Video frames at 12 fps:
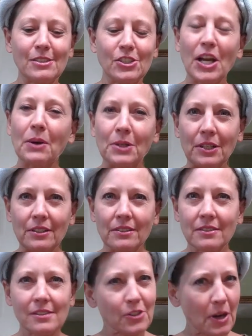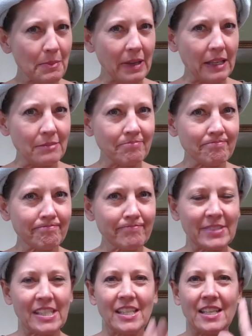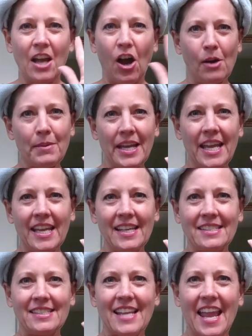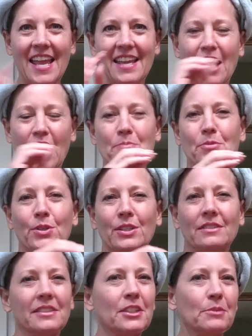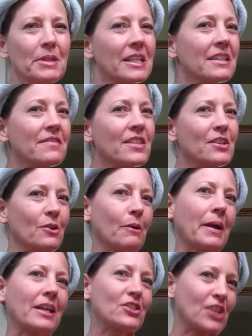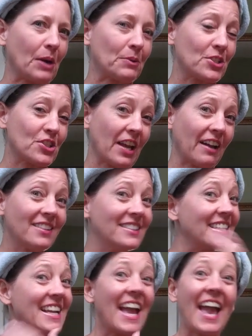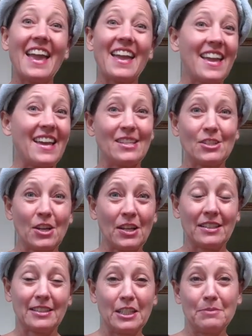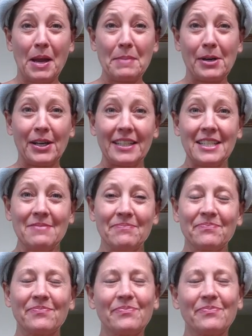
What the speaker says: shower scrub mitt on my hand, and I put a little bit of the Norwex shower gel and clean my body.